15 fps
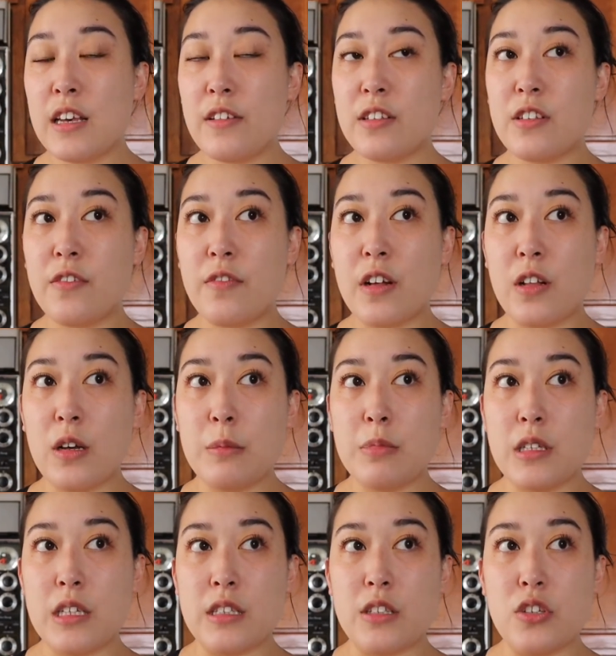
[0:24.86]
developed
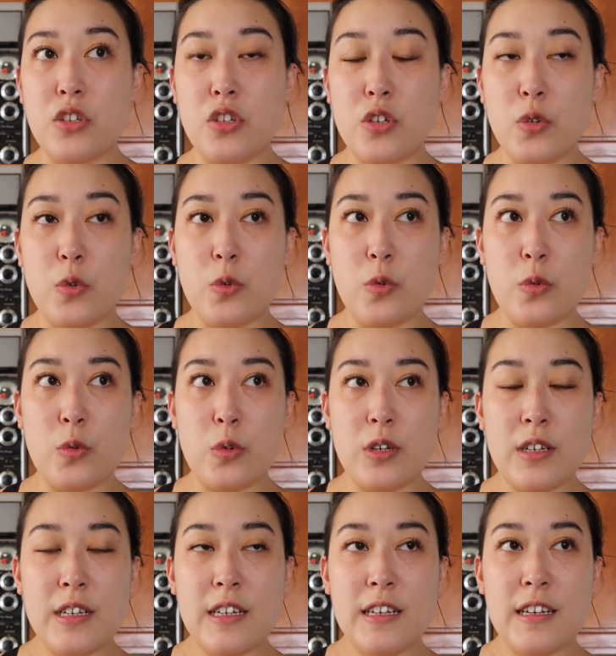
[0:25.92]
this new
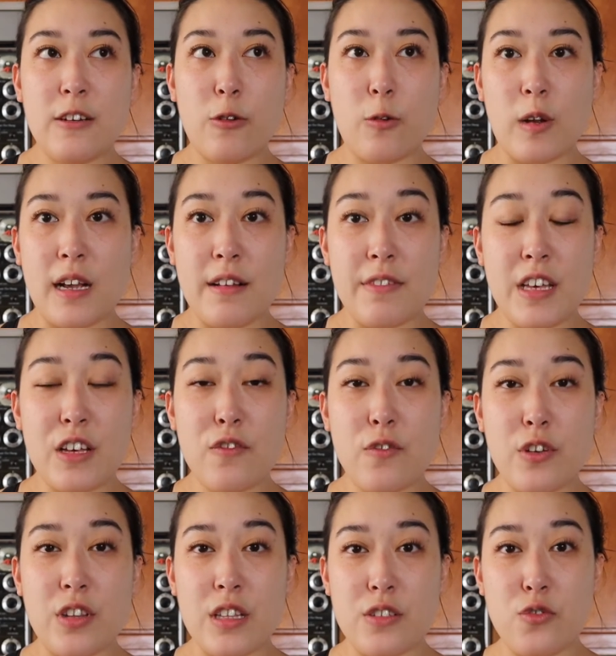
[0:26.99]
craving
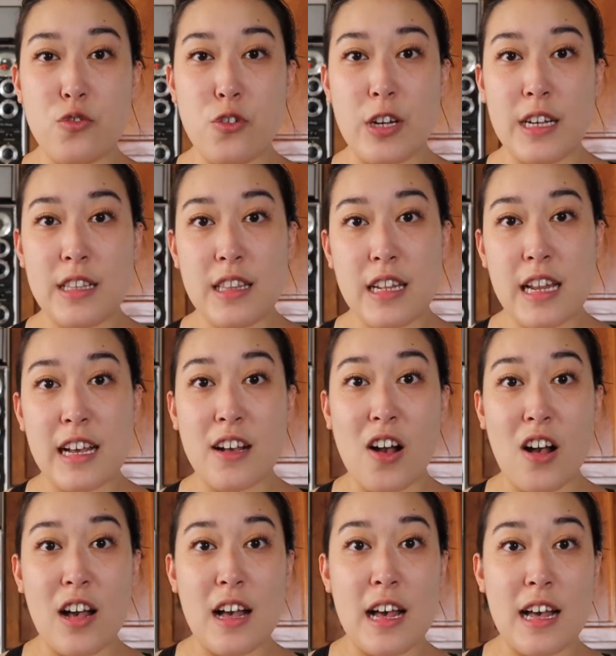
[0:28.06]
for this drink that I
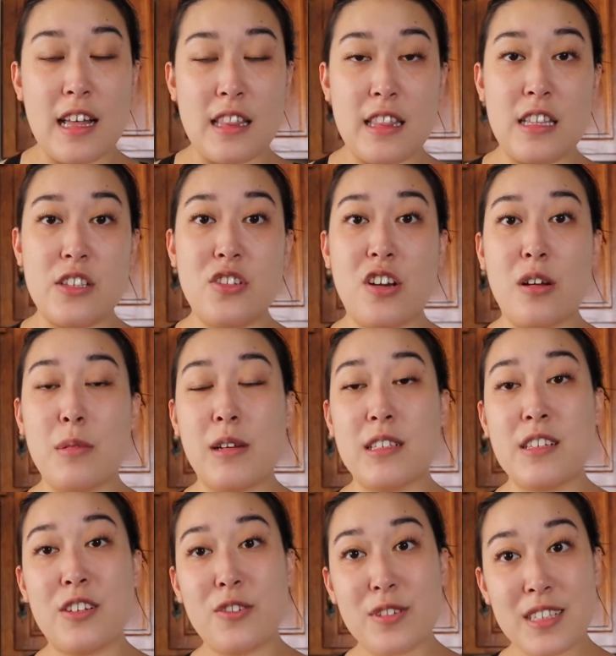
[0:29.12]
got at the
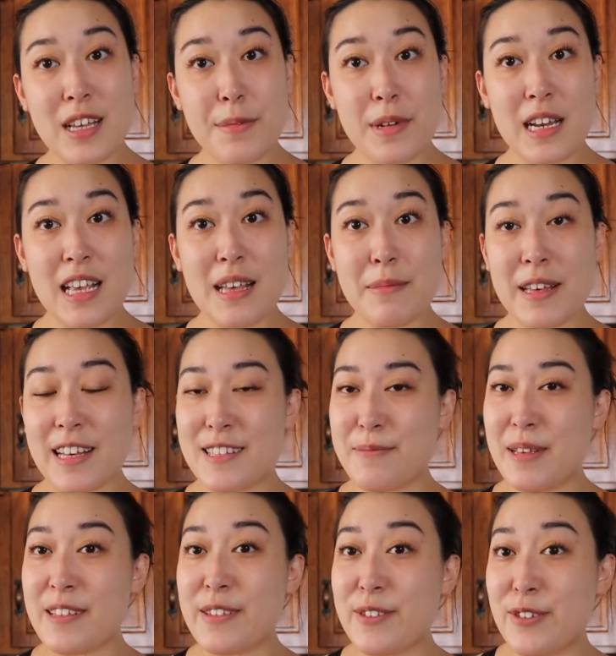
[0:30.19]
Starbucks in Yosemite because
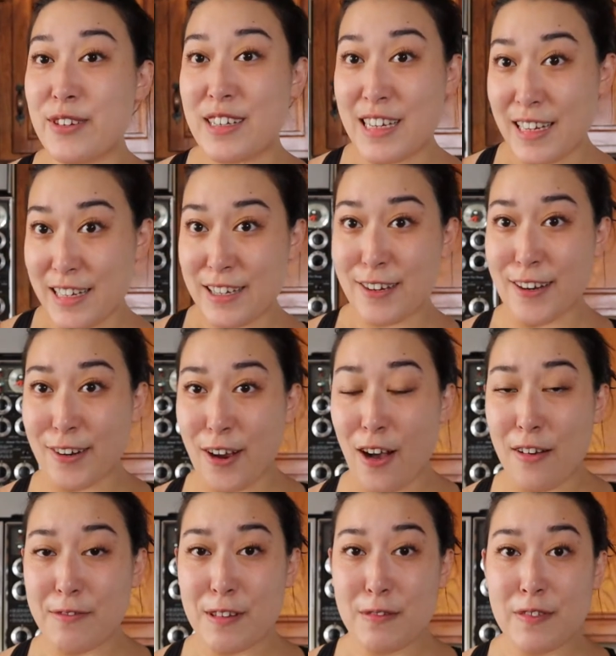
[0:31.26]
my sister needed her
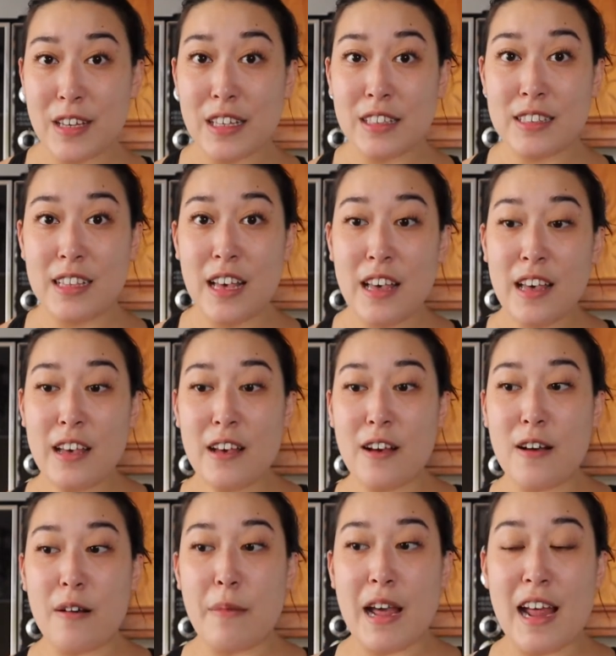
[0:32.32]
coffee fix.
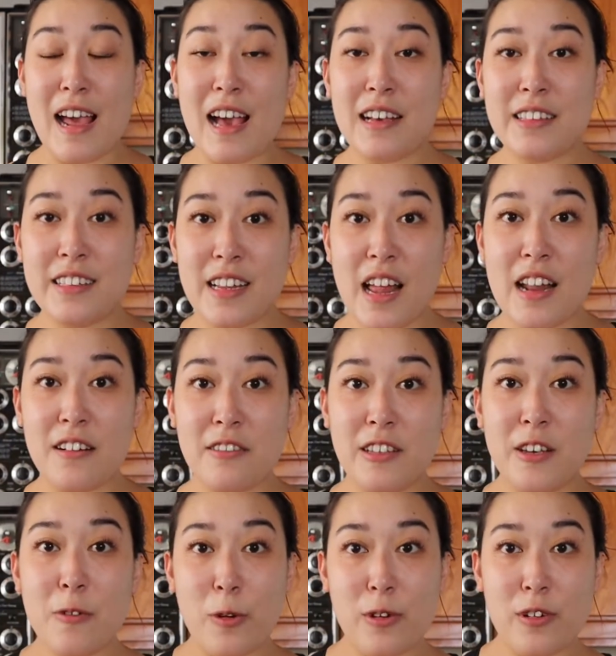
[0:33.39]
I
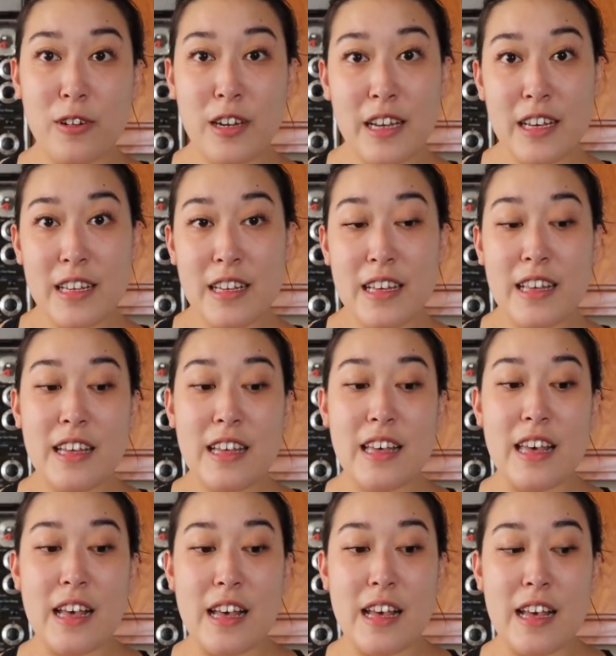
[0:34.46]
accidentally ordered it,
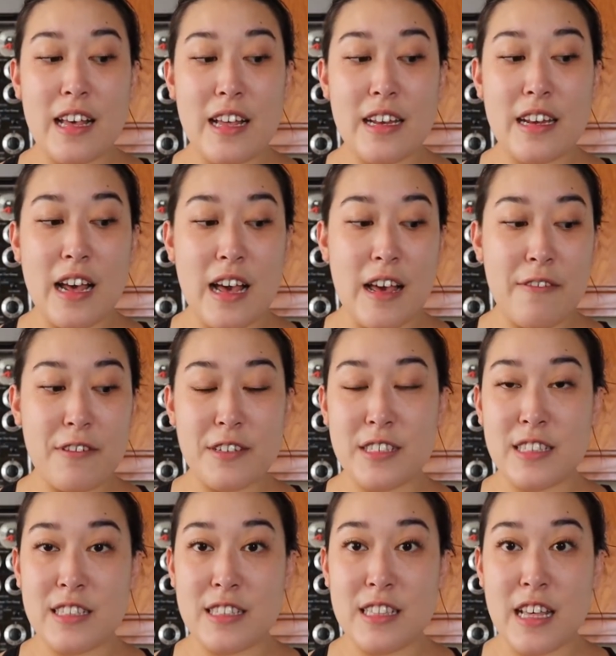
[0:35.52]
and ever
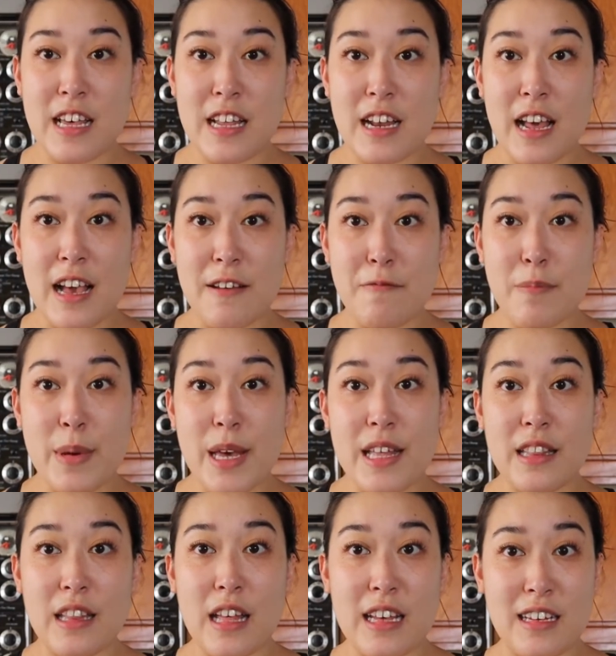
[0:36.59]
since then I've
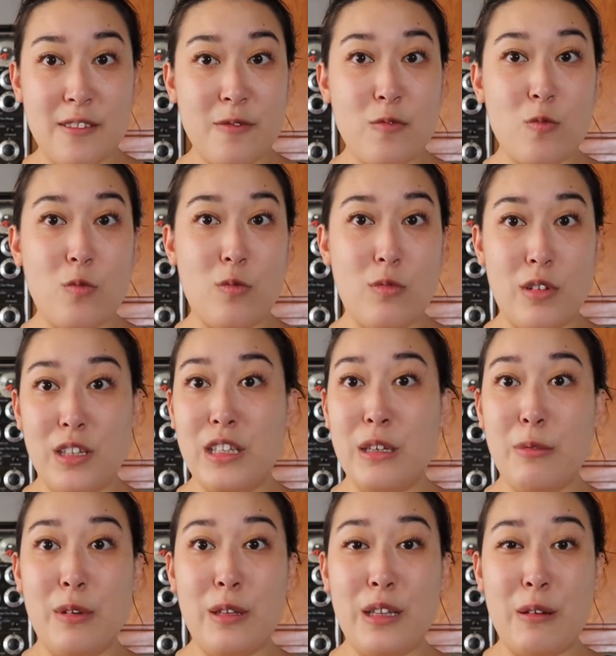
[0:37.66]
been like
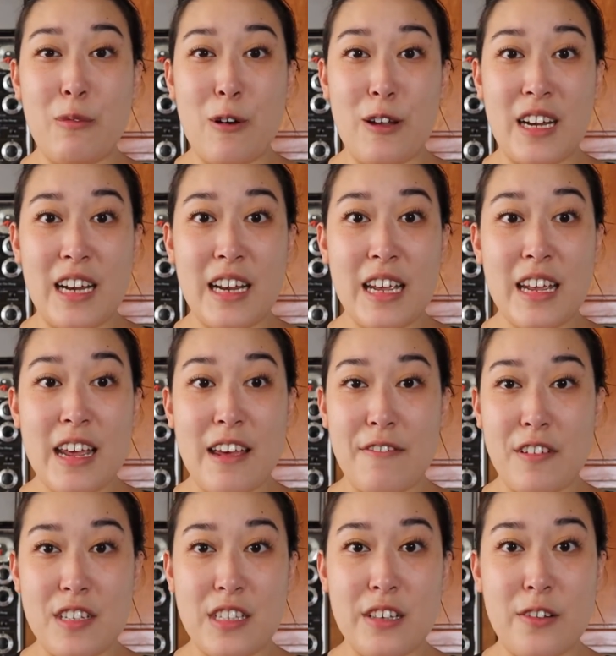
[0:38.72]
really wanting it
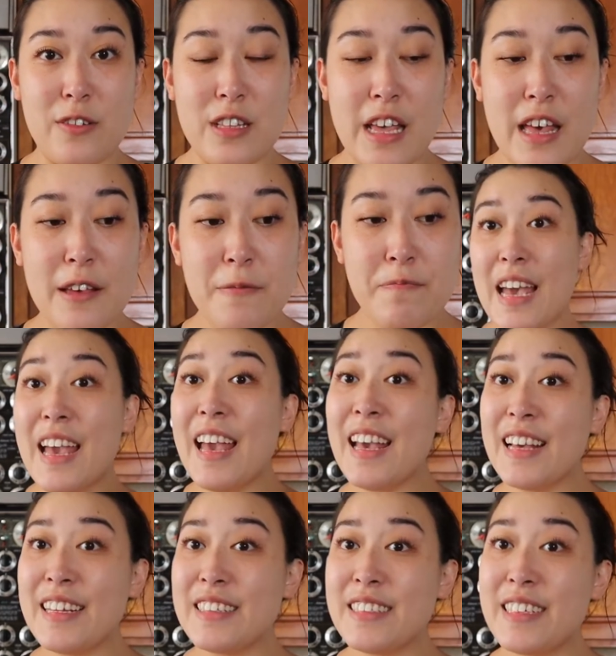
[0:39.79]
every single day.
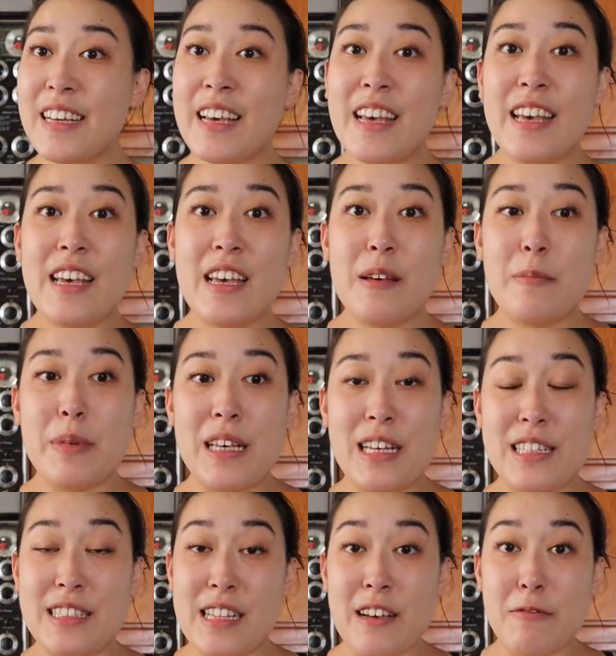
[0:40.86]
And
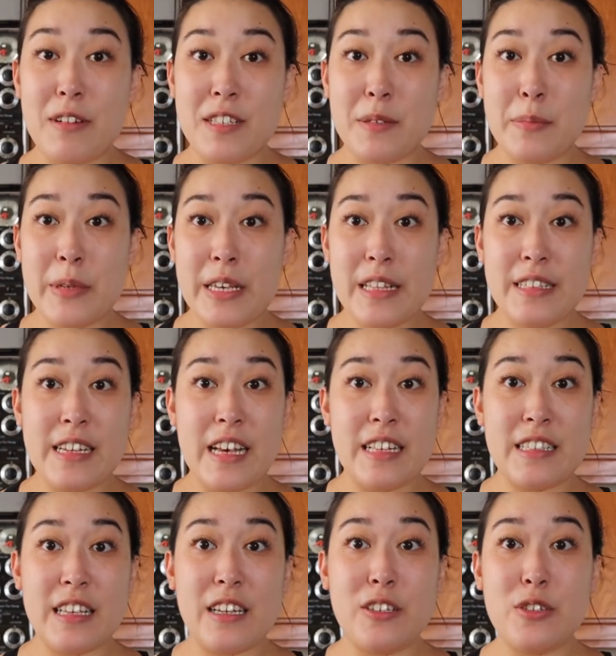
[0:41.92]
because that recipe
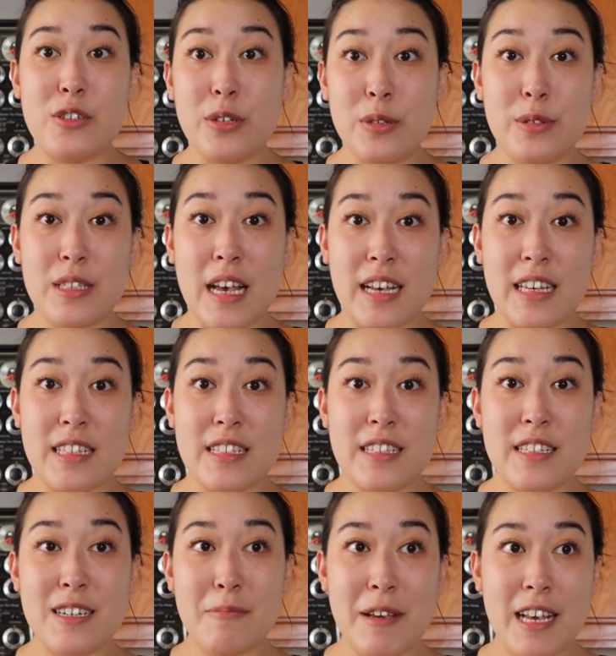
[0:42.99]
takes like 2
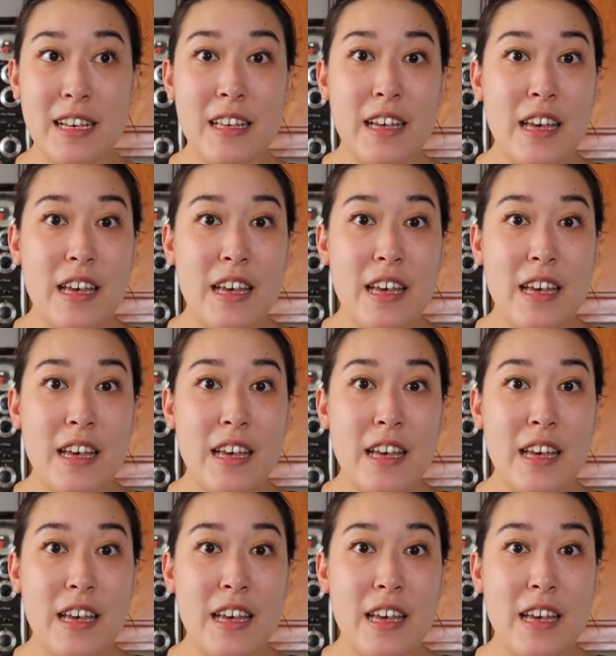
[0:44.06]
seconds to make,